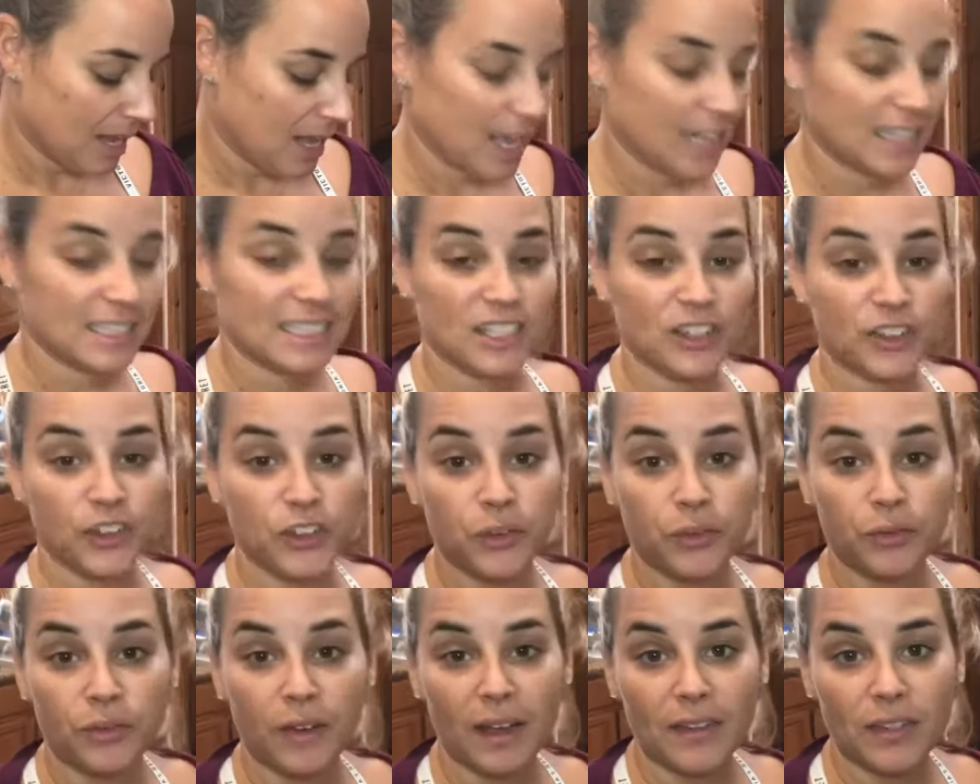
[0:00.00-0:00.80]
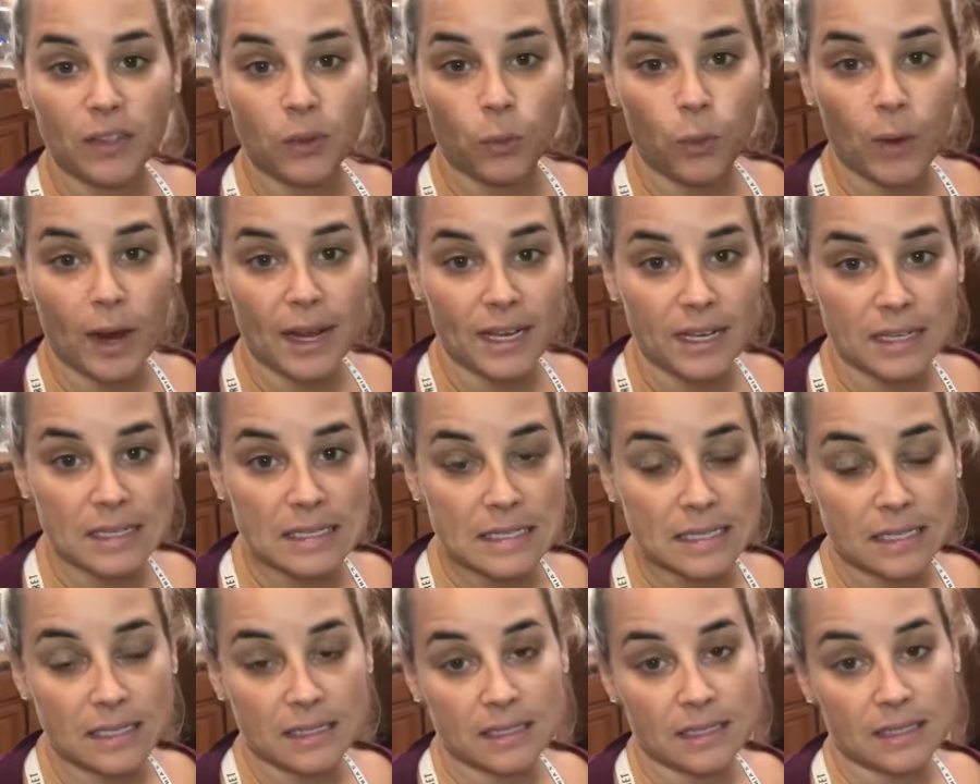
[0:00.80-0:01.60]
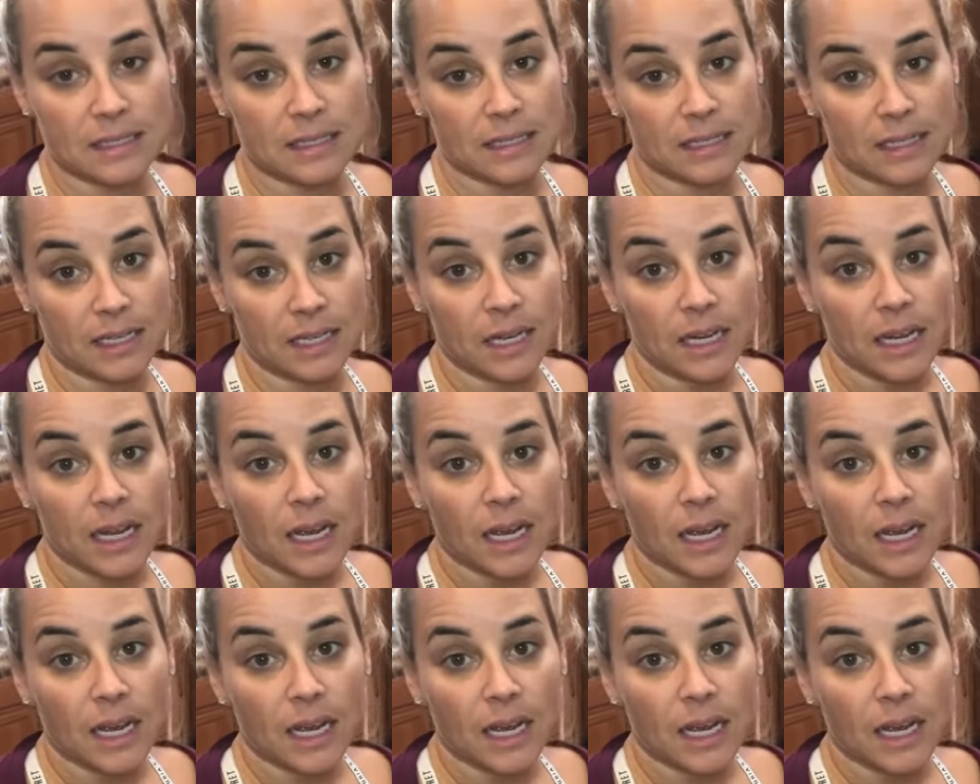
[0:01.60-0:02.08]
until you find the right consistency.